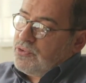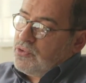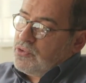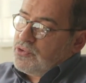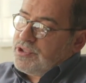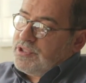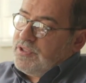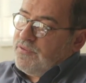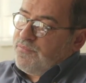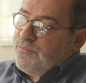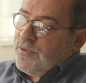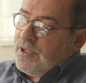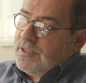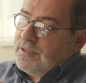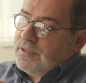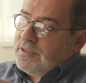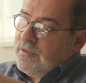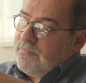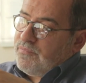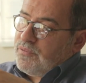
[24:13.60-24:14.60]
those
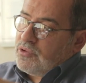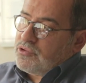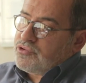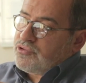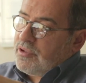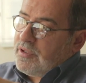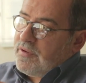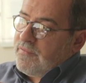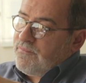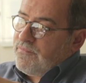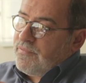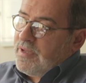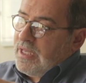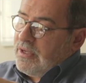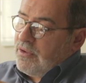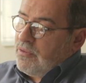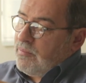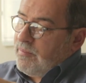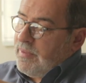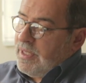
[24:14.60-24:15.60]
different virtual
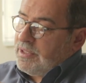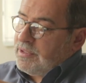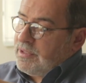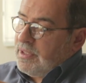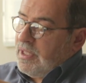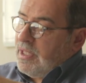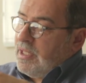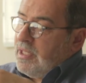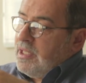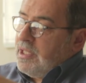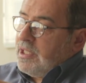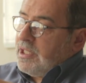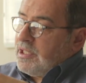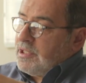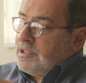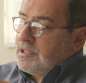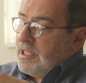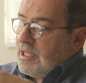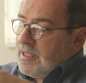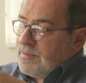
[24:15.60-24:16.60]
environment
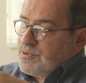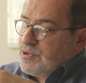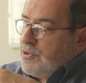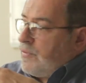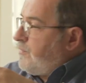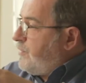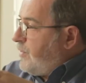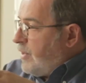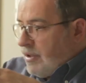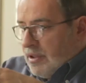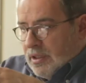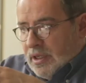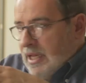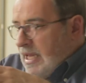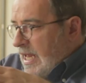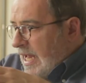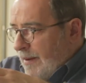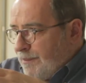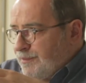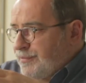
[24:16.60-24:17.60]
in terms of their
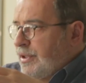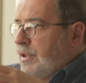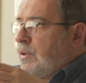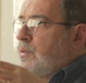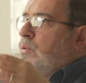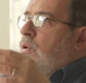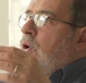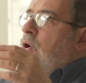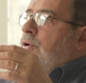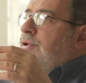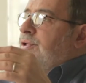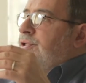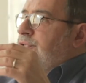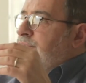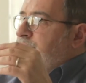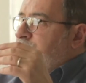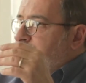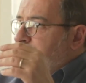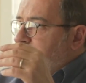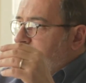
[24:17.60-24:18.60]
haptic
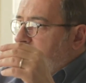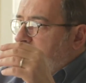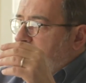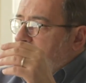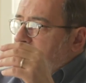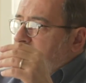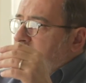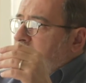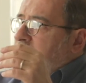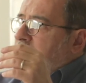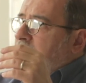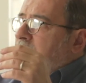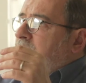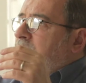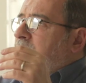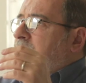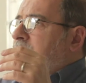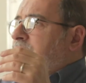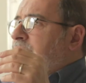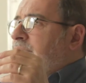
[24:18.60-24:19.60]
qualities,
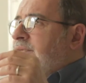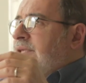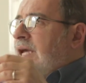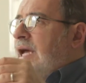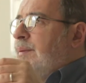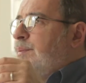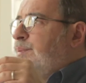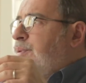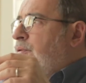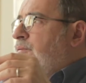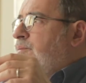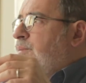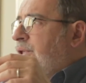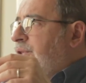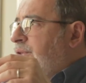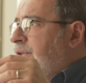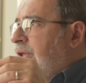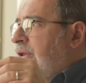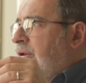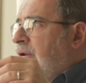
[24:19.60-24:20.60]
the type of
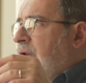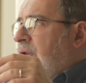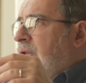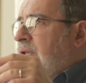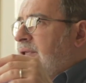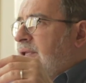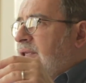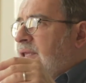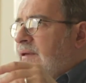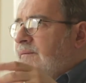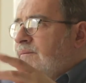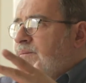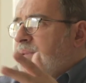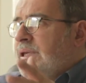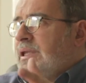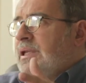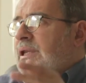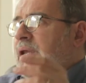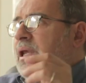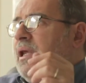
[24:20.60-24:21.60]
material that have
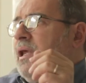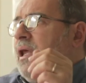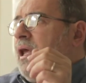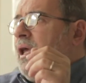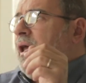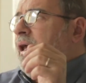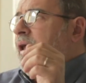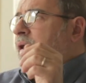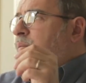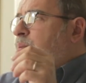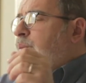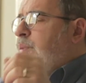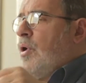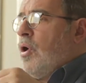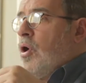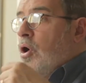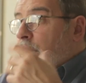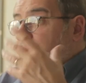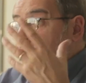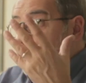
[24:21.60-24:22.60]
been
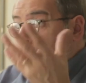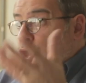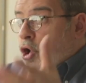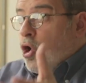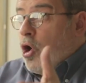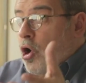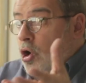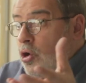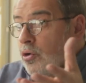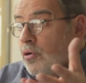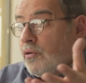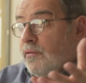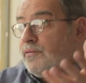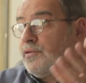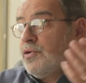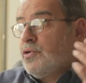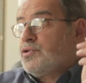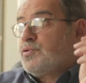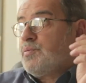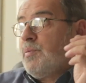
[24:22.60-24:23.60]
employed, the color of
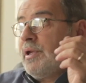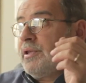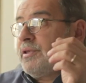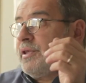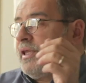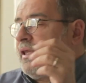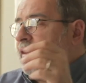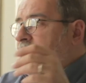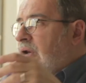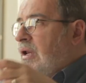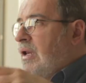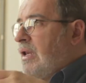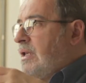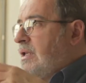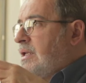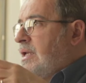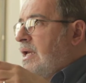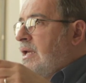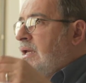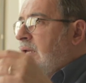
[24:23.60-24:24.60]
those
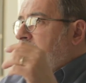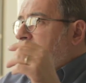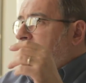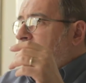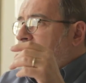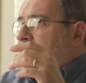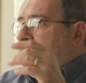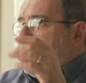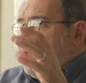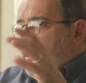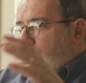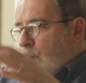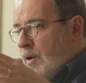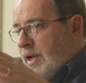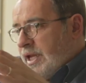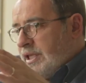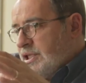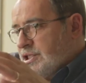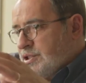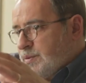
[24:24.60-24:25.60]
material, the
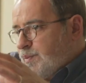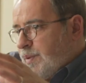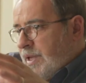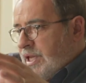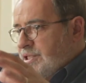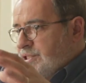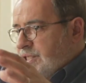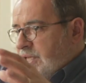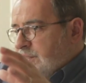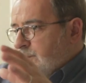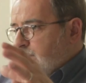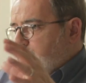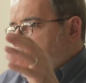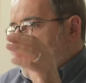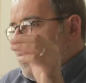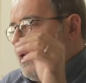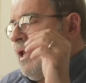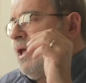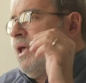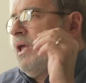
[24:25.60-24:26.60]
way the space has
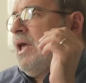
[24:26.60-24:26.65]
been